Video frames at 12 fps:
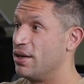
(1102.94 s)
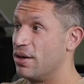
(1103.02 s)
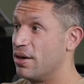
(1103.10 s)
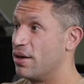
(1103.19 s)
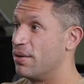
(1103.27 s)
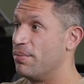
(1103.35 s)

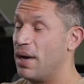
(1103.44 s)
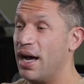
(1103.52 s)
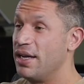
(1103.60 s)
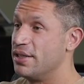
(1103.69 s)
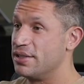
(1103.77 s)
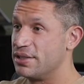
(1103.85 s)
Your
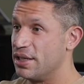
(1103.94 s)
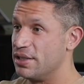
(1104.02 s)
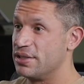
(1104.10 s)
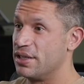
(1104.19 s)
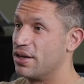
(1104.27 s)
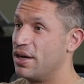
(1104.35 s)
mind is
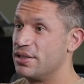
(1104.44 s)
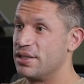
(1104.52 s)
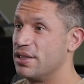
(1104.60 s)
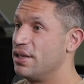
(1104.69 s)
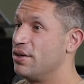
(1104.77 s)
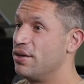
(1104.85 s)
changing constantly.